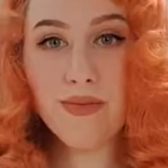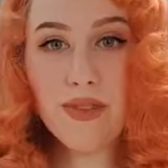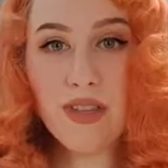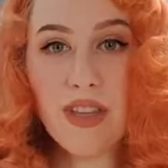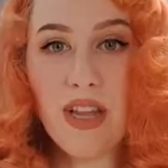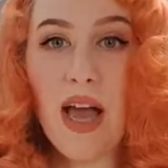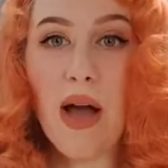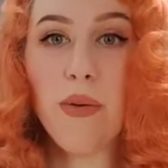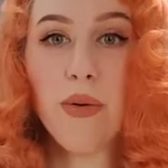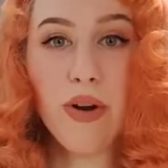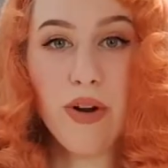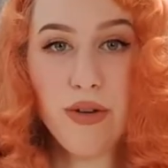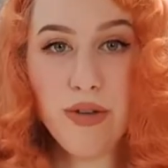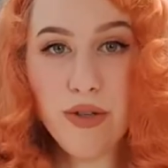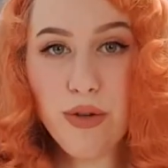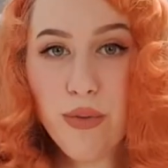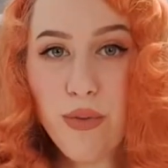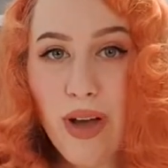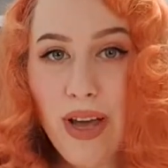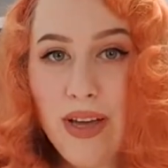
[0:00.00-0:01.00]
Now we're going
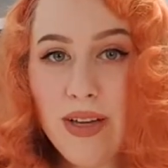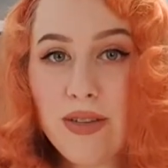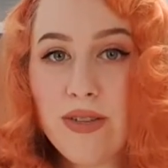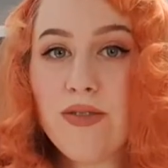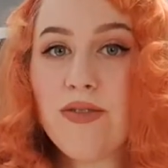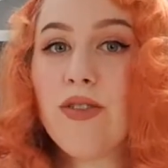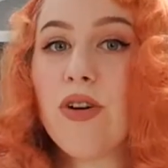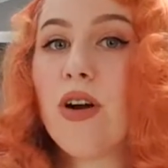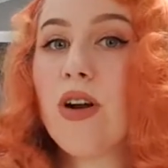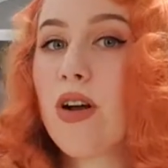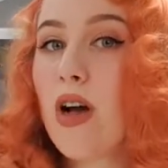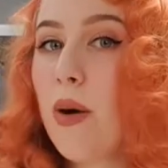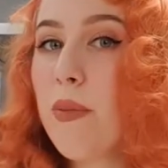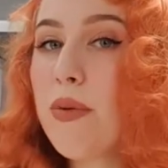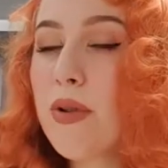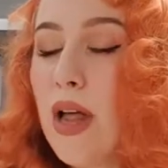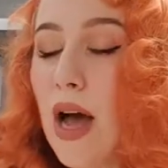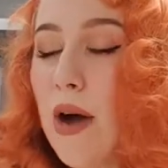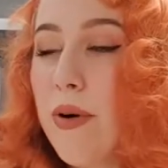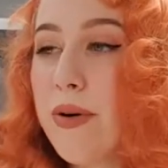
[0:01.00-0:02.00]
to wait for a
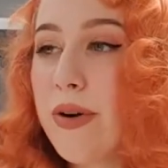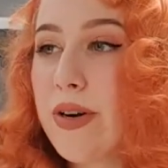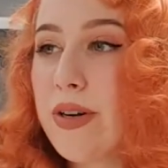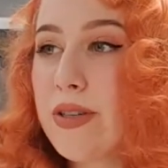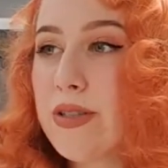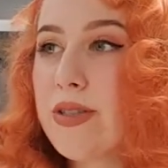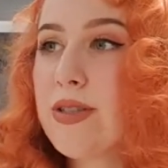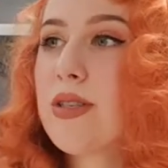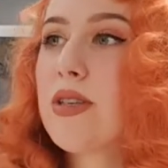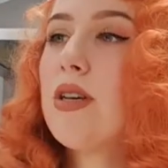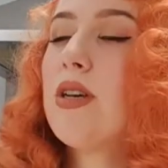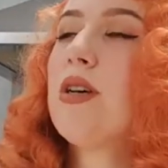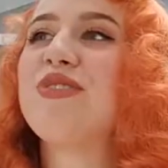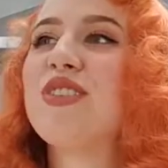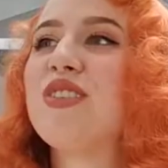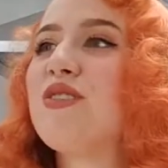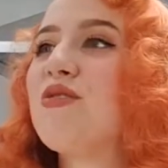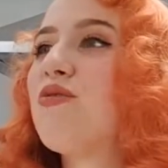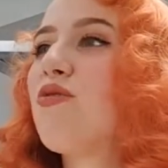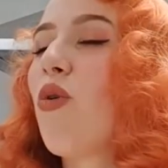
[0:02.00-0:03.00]
couple hours,
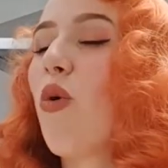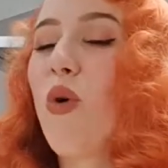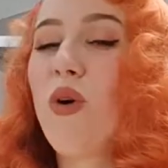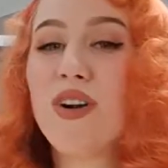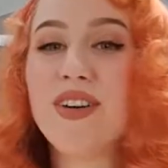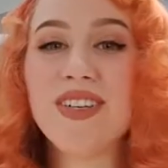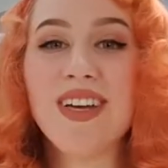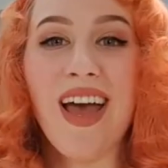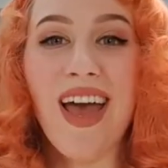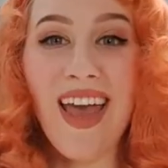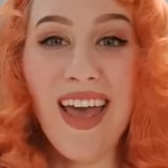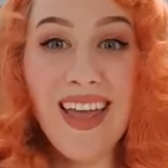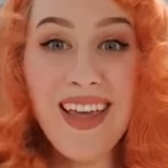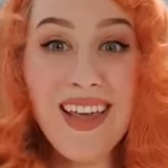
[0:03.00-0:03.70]
4 to 8